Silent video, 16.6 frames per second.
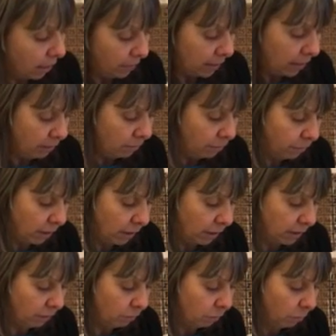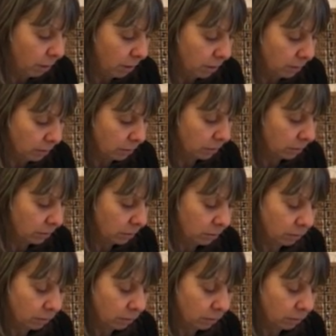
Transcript: then 5 ones